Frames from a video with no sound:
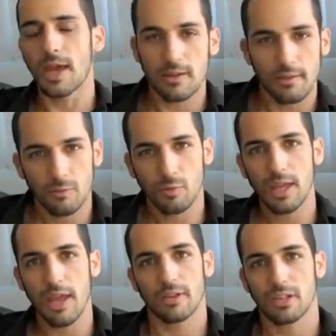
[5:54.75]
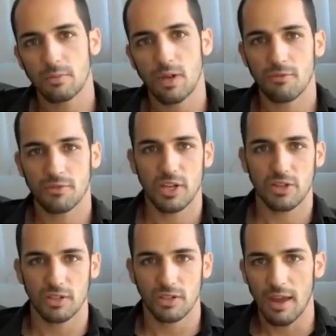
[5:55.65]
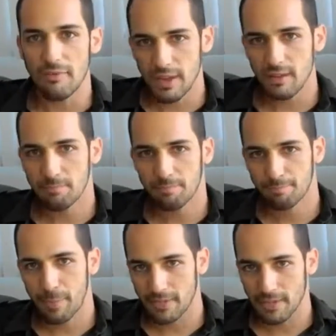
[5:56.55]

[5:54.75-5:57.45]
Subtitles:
And really having deep conversation, and then bouncing